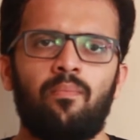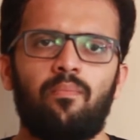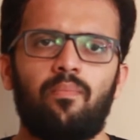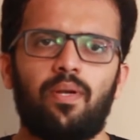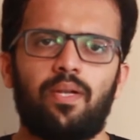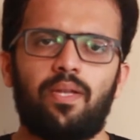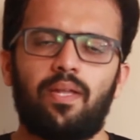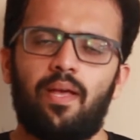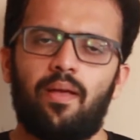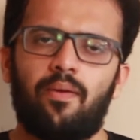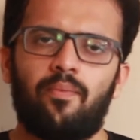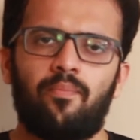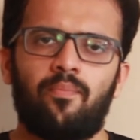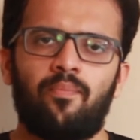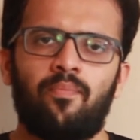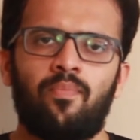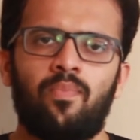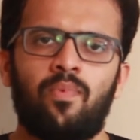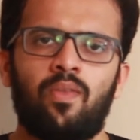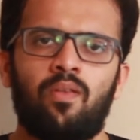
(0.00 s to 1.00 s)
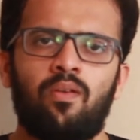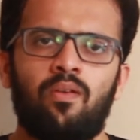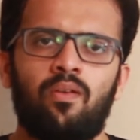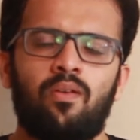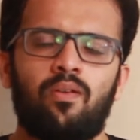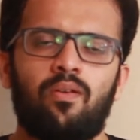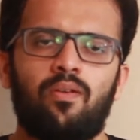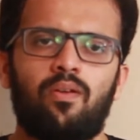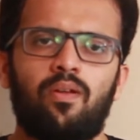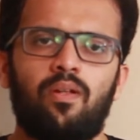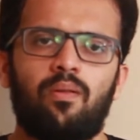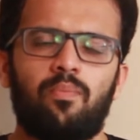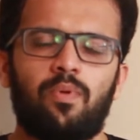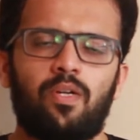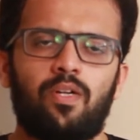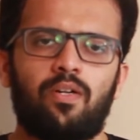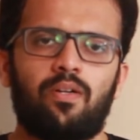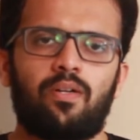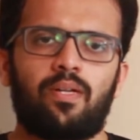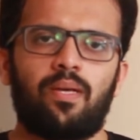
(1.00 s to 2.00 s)
But yeah, Real
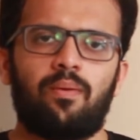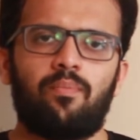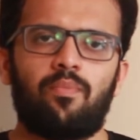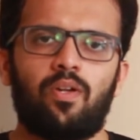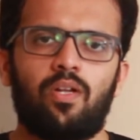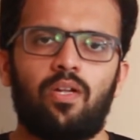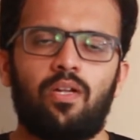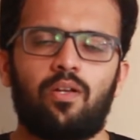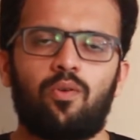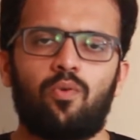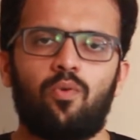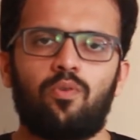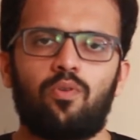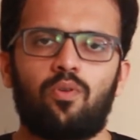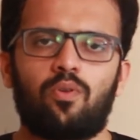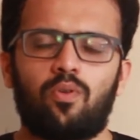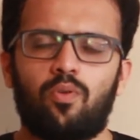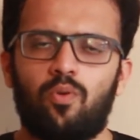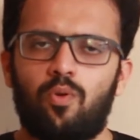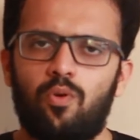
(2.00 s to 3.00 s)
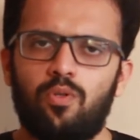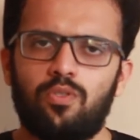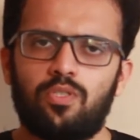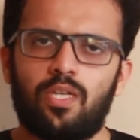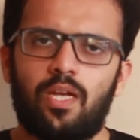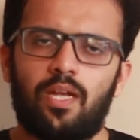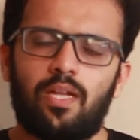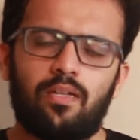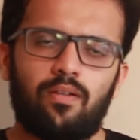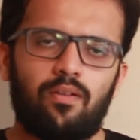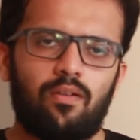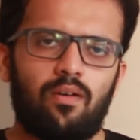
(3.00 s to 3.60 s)
Madrid came really close and